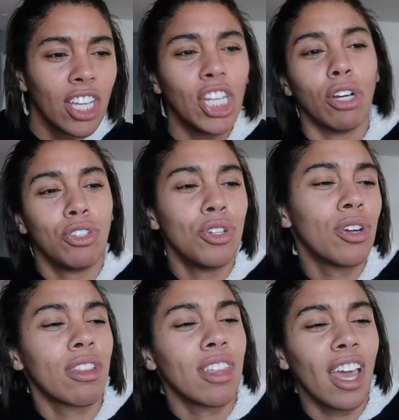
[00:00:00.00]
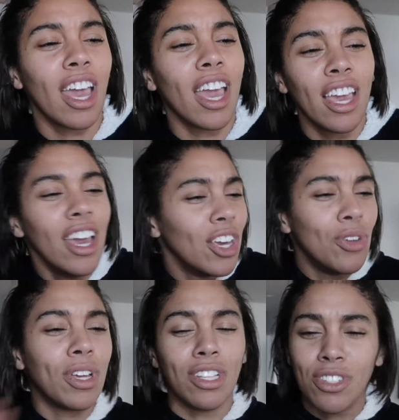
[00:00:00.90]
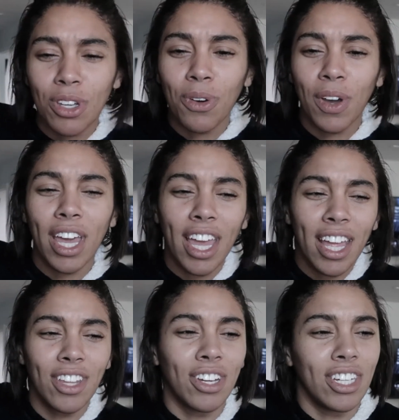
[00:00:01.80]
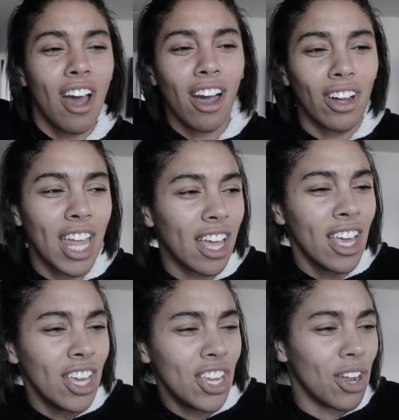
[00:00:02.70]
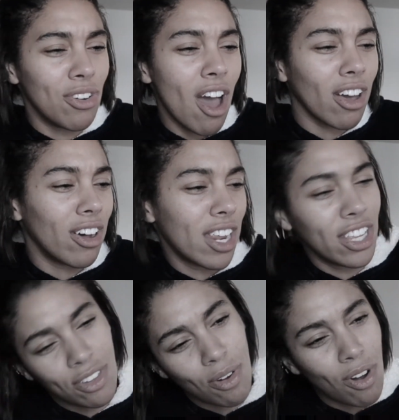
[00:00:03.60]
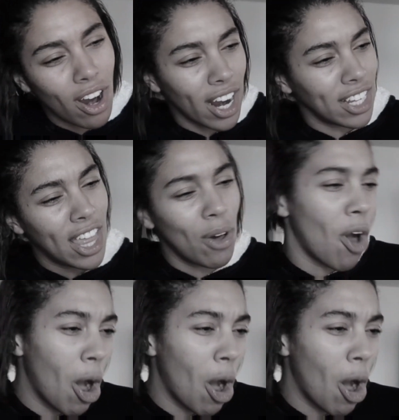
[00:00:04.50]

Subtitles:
Do your thing. You can do it. You can knock on any door and they'll